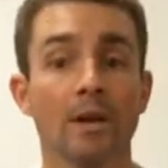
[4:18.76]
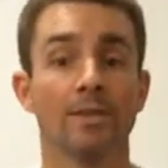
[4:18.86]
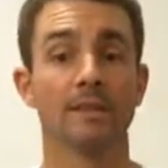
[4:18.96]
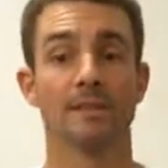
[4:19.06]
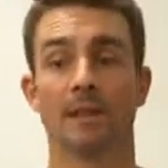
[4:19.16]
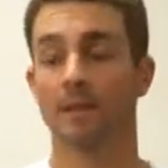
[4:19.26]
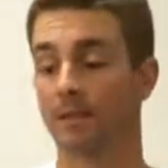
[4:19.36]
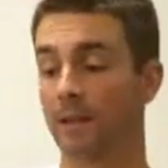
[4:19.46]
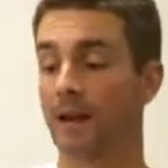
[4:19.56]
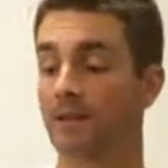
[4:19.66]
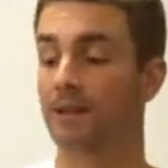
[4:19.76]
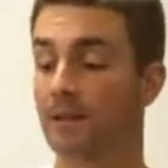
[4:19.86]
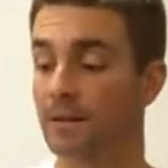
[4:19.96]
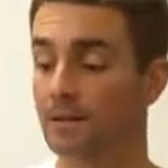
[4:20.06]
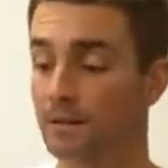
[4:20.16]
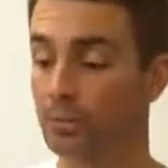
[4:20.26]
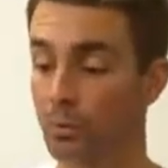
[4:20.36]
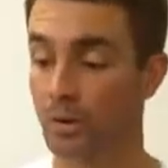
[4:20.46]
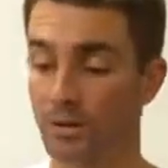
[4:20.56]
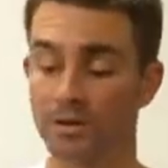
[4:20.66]
One of the things that I think is
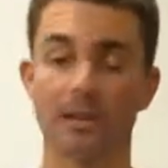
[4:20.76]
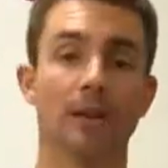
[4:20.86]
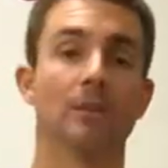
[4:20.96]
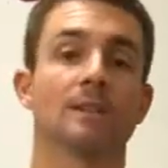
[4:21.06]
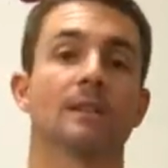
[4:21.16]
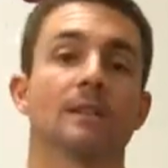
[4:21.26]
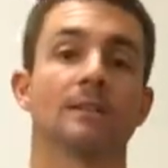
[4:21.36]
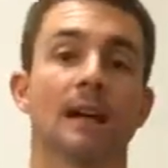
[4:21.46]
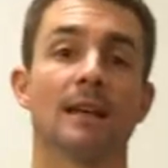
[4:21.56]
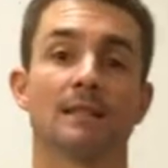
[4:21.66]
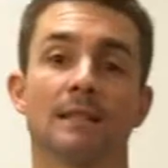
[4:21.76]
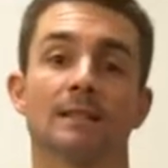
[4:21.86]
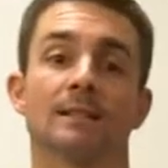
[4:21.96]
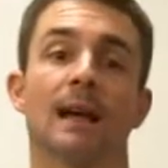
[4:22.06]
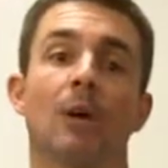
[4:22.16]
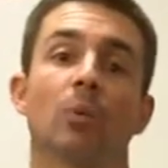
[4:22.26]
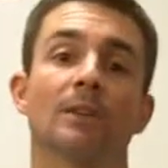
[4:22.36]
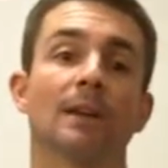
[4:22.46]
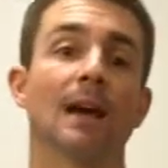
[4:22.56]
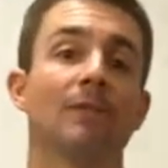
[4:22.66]
one of the scariest things that I see is now
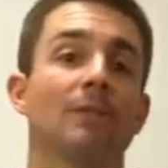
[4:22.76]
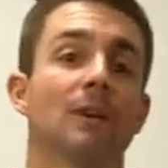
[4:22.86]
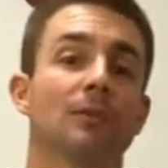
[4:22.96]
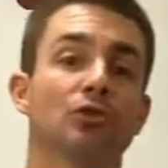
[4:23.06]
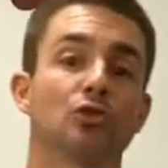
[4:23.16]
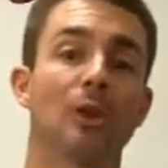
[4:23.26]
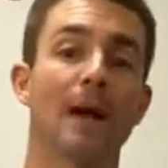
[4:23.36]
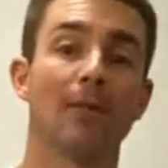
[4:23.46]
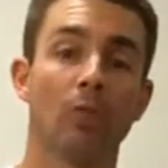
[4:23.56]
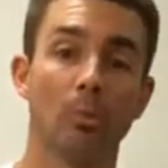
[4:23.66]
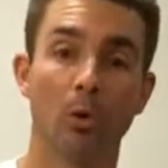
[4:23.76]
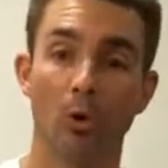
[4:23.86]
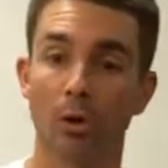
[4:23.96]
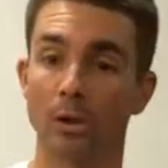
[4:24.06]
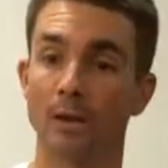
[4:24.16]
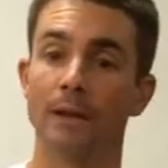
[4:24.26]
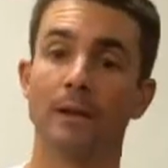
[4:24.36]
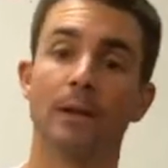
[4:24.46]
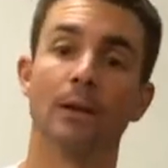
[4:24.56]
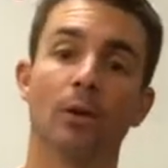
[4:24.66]
with the advent of travel ball
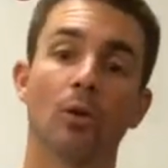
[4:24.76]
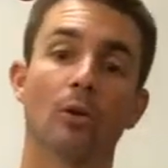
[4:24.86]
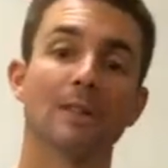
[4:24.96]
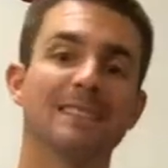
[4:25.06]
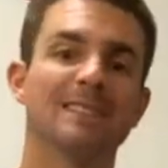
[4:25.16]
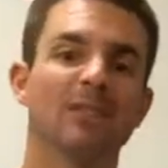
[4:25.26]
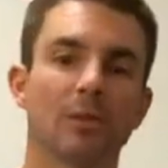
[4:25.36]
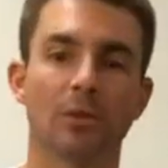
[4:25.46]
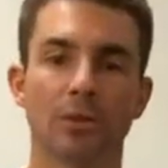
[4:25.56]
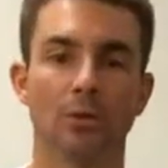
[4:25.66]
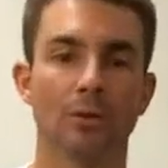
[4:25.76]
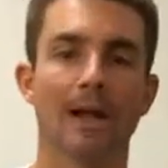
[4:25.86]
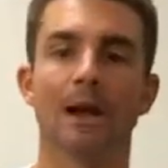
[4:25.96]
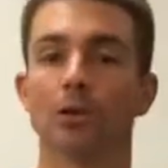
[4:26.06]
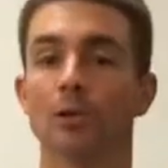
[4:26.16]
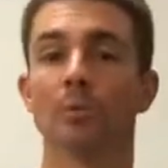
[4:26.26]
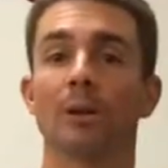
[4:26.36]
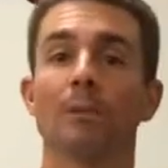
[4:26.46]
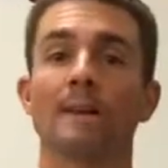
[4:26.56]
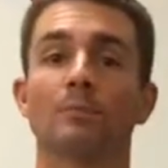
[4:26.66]
and all these different, now you can
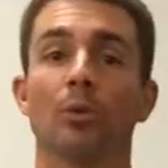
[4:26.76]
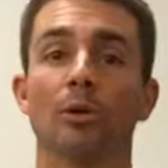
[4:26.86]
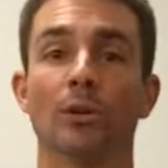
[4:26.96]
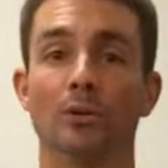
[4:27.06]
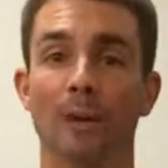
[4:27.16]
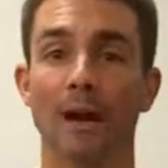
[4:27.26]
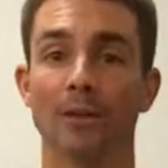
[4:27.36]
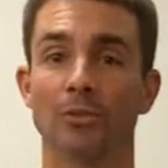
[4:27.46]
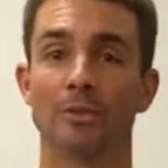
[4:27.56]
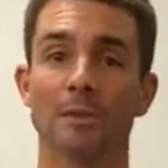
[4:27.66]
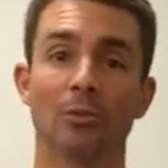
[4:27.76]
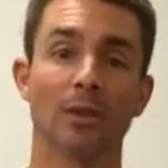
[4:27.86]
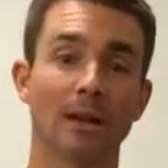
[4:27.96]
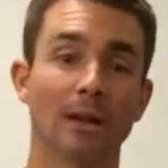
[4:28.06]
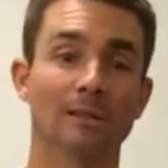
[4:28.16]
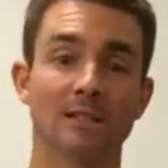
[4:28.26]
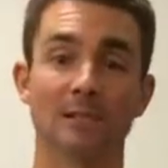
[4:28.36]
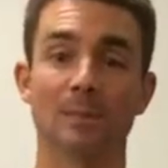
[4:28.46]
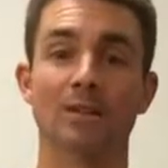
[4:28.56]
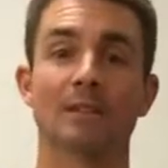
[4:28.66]
play baseball year round. There's people like us
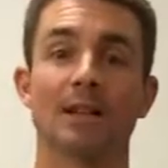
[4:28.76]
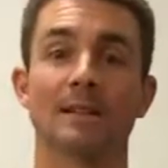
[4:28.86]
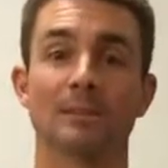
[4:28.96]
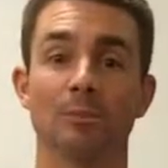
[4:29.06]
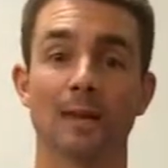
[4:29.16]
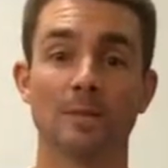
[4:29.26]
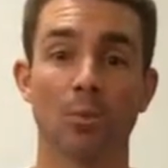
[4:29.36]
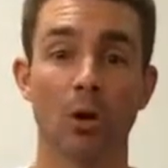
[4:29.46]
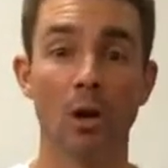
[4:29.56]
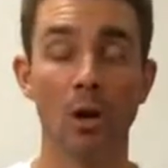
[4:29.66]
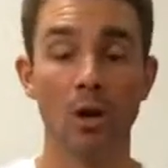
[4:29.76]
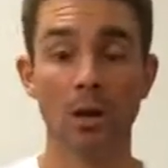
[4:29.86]
that specialize in baseball.